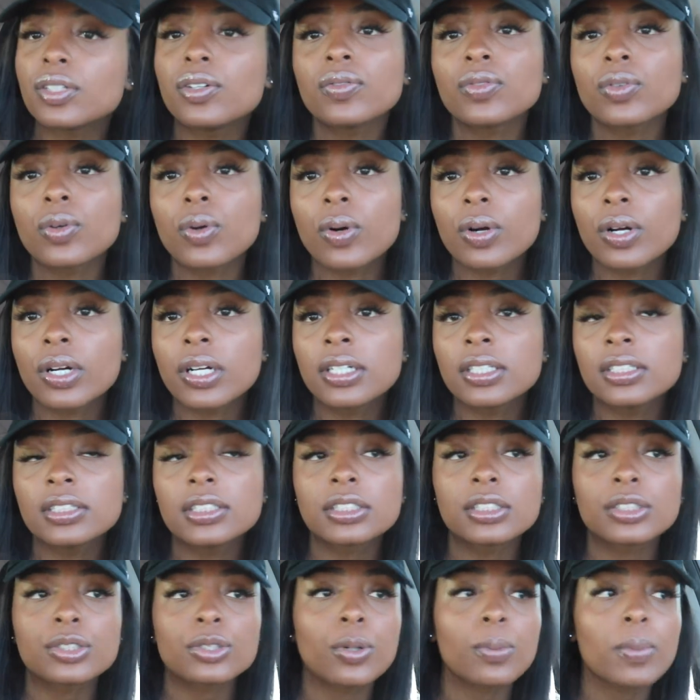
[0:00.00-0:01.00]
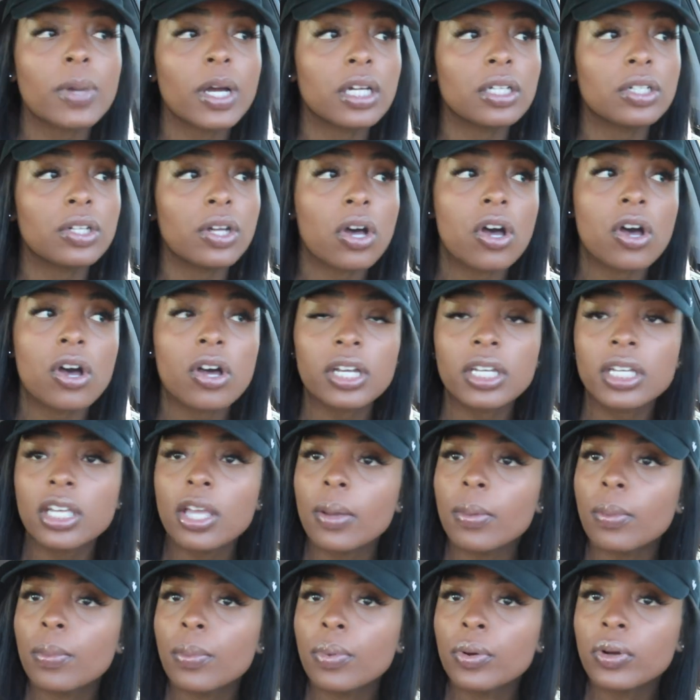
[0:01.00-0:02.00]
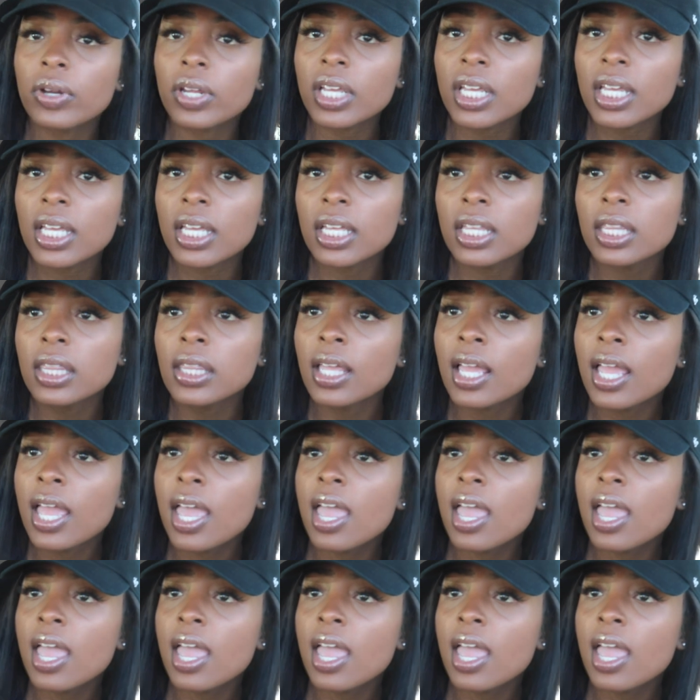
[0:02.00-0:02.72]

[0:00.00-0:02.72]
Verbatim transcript: of course, so my dog can breathe.